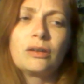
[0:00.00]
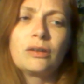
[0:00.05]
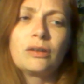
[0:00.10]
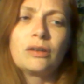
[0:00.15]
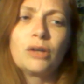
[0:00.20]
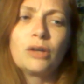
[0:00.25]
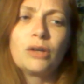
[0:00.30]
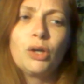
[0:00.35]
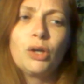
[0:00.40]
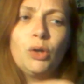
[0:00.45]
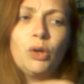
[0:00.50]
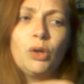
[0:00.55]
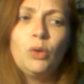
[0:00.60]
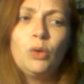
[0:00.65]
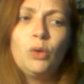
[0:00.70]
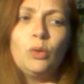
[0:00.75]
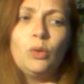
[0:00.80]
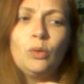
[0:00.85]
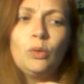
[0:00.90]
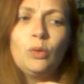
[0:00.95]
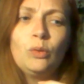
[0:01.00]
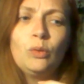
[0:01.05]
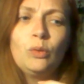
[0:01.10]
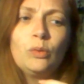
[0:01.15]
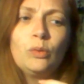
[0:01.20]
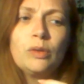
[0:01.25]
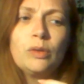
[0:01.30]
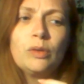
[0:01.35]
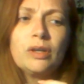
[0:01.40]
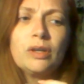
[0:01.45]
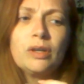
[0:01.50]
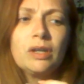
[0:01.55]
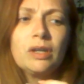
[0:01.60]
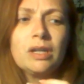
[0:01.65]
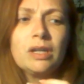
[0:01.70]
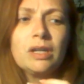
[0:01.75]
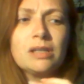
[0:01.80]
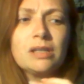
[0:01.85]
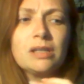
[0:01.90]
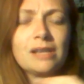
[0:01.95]
who
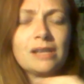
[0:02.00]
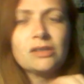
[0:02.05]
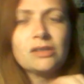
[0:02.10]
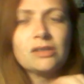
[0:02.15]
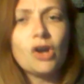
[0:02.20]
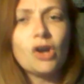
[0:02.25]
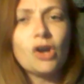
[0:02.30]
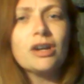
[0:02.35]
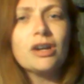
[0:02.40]
they started